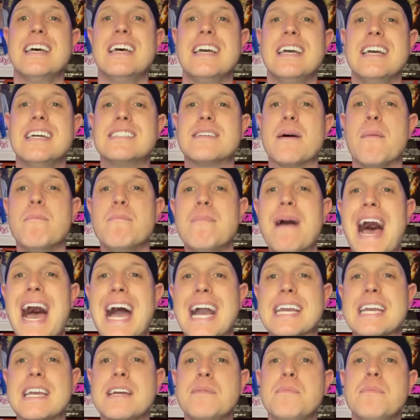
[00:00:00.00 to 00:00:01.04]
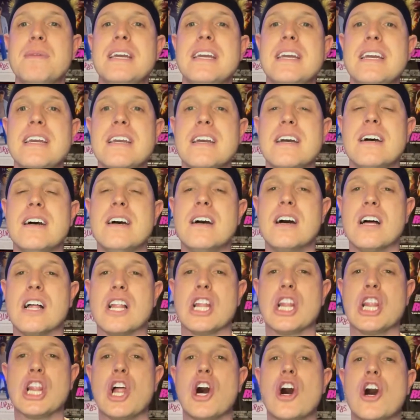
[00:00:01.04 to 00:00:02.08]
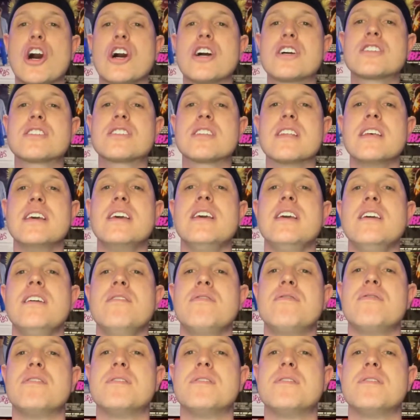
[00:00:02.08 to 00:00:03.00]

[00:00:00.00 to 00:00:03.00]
It's a Mac and Me long sleeve